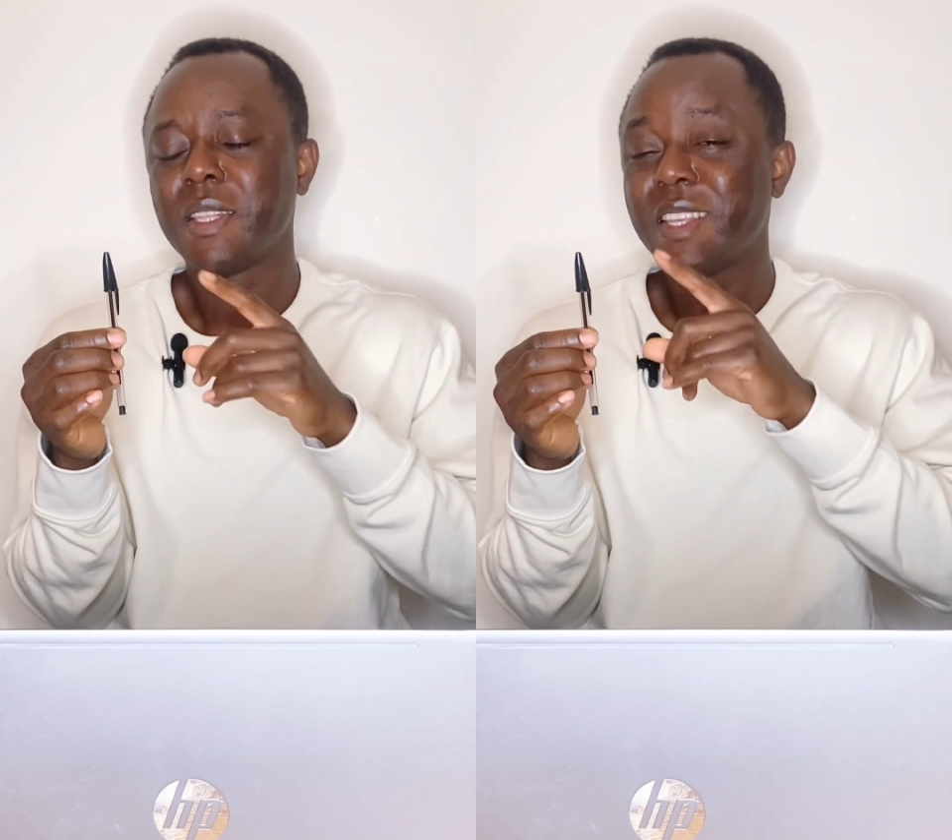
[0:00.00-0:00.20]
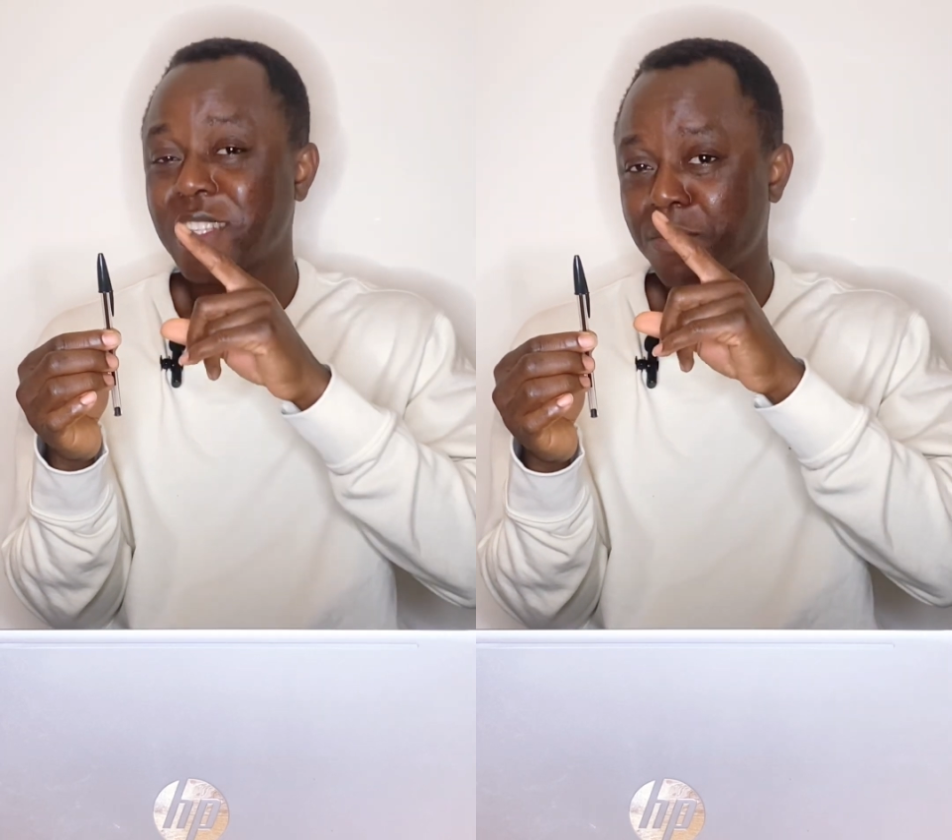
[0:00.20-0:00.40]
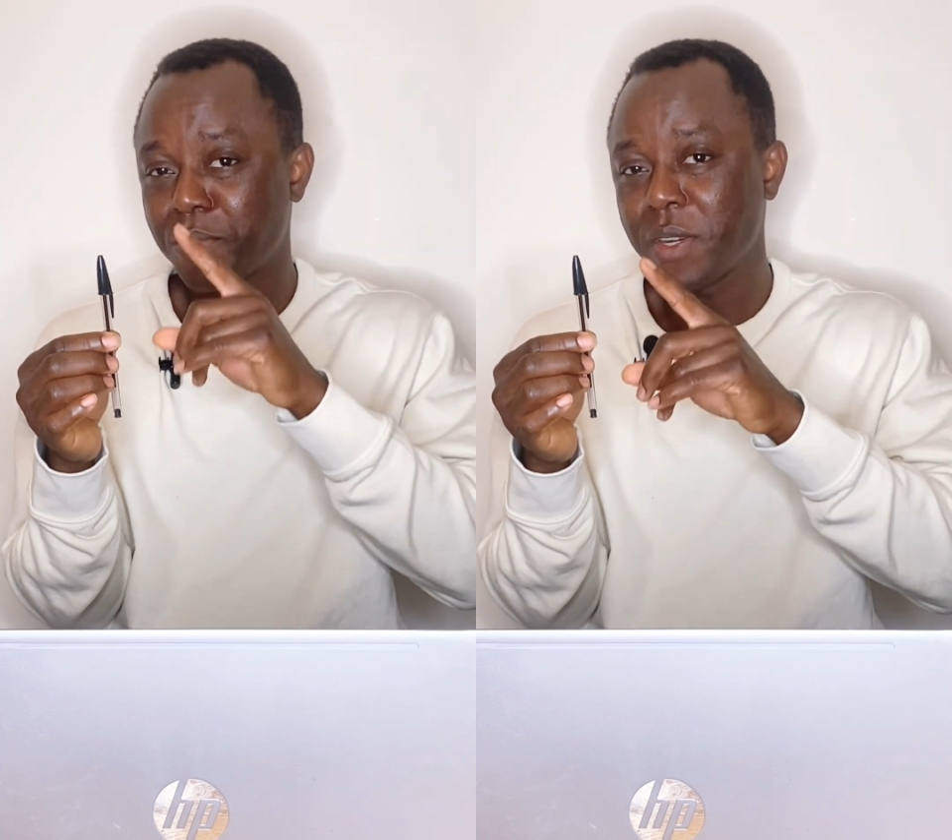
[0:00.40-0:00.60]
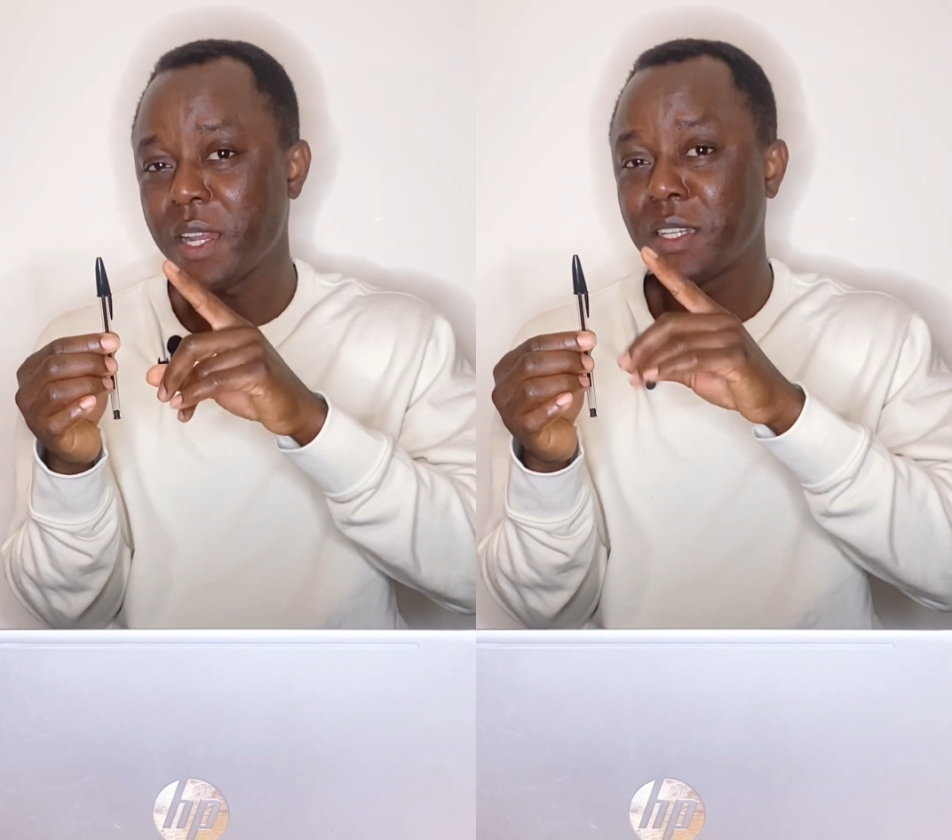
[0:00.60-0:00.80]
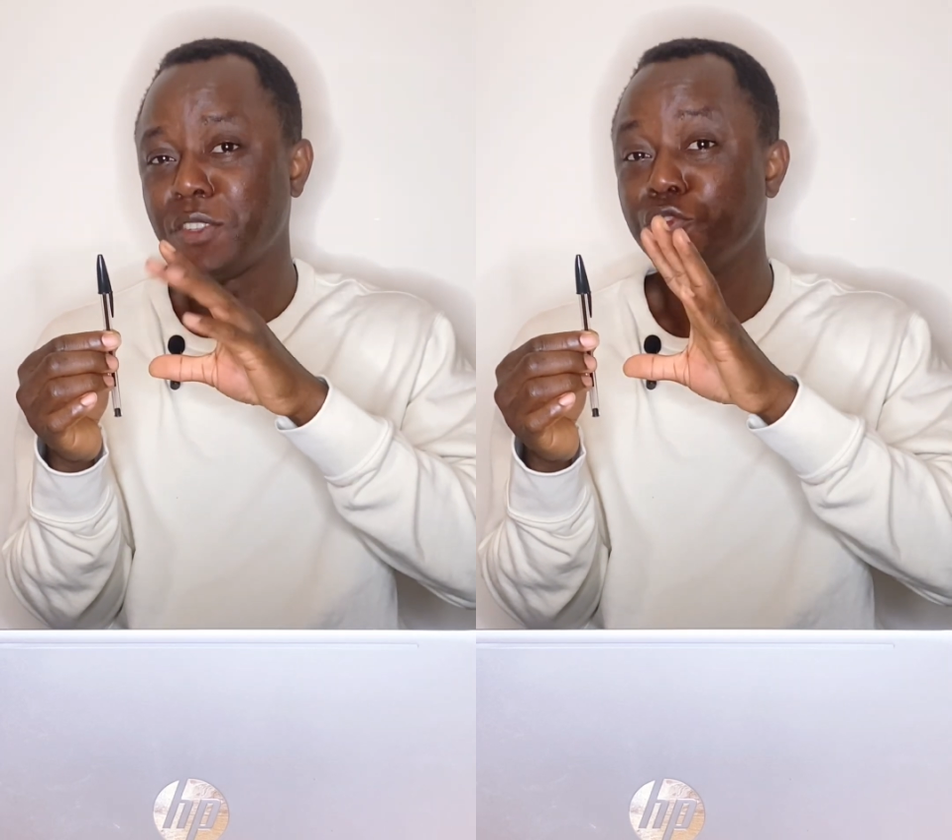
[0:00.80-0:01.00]
the
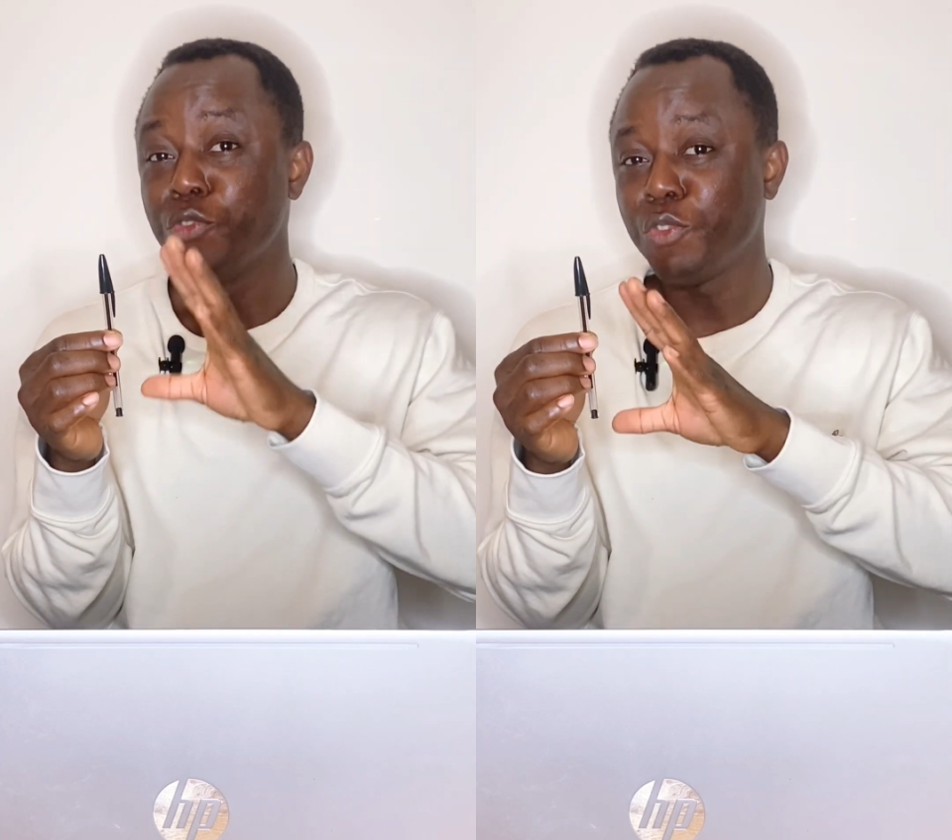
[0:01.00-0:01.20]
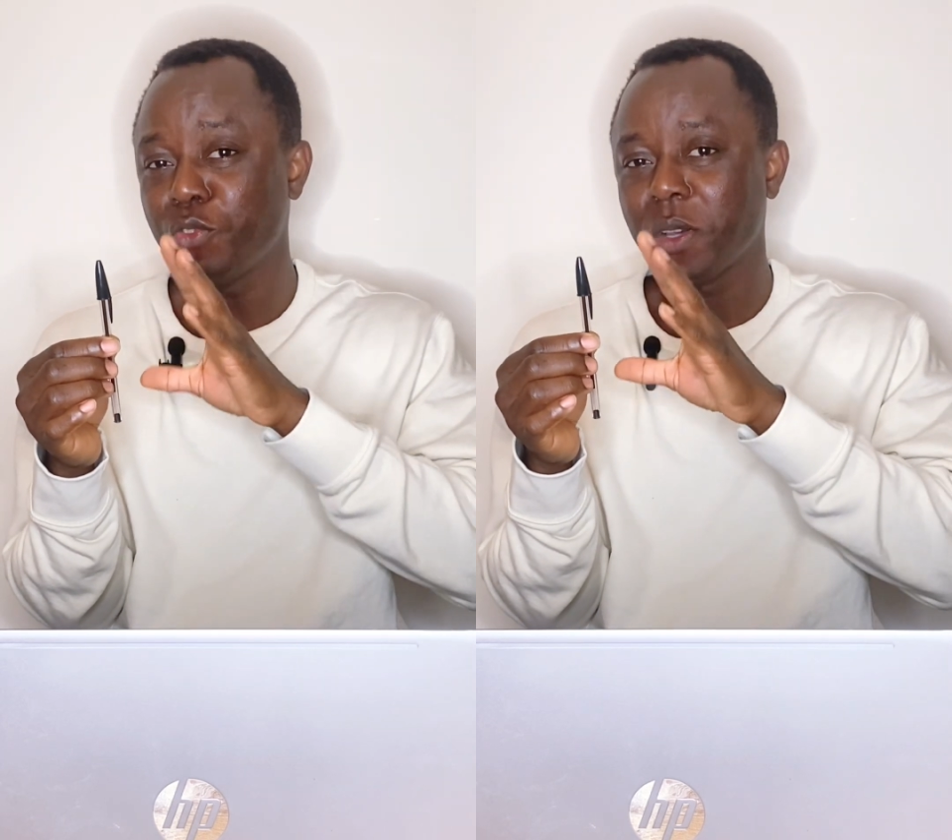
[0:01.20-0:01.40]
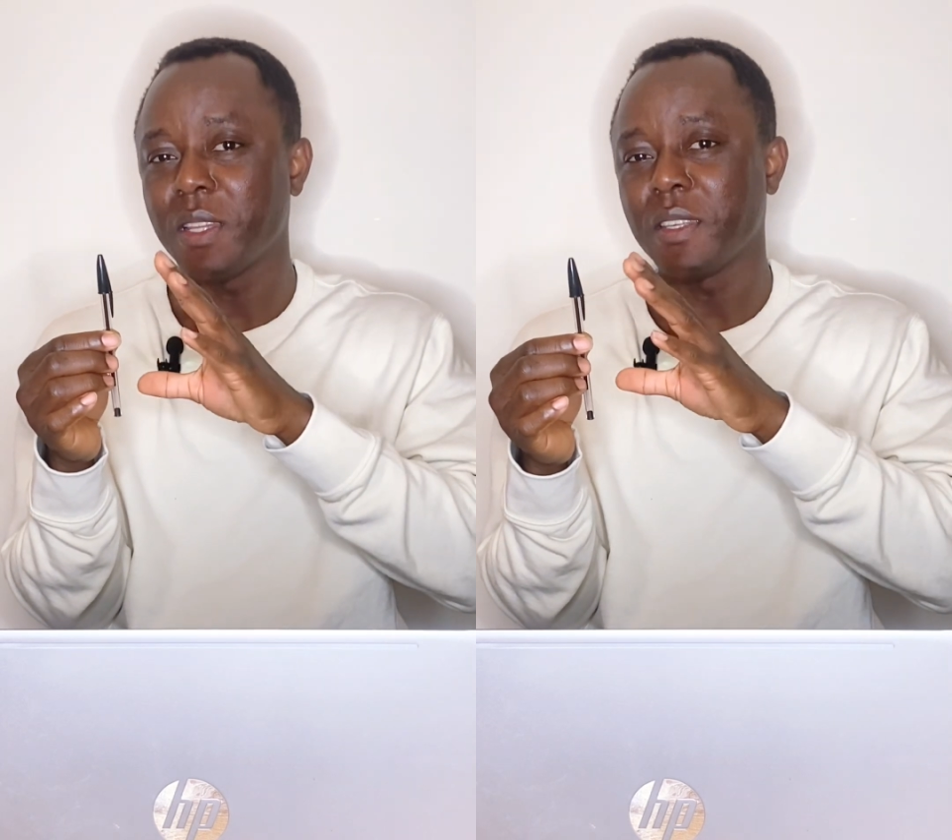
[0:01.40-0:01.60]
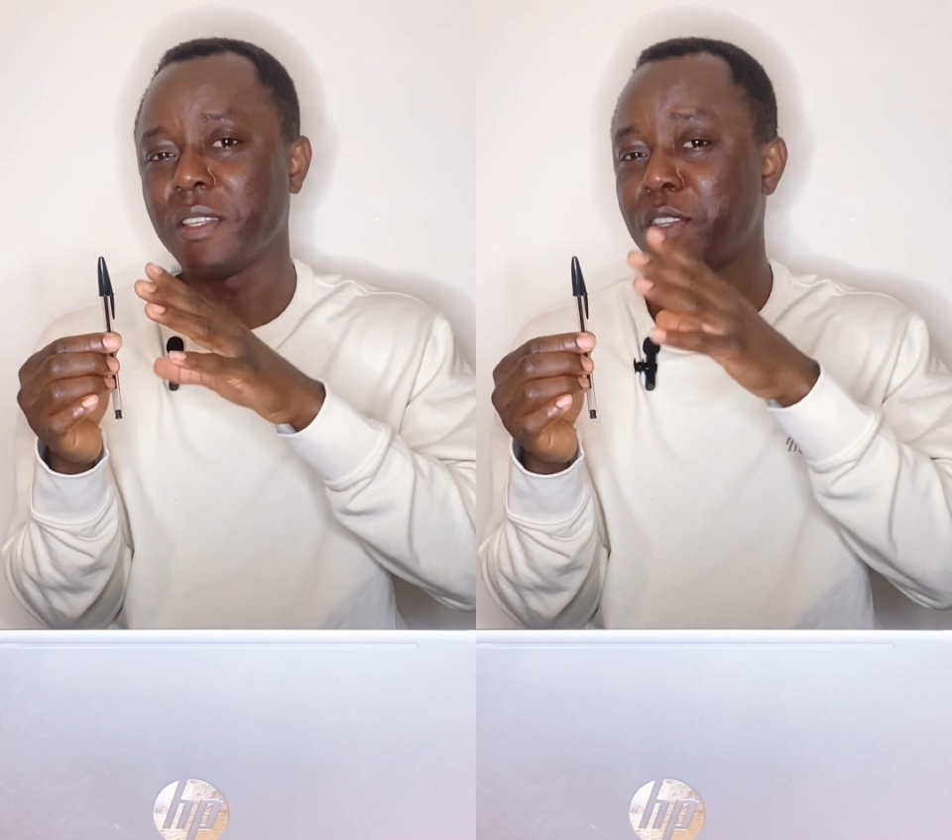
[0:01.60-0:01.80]
spread usually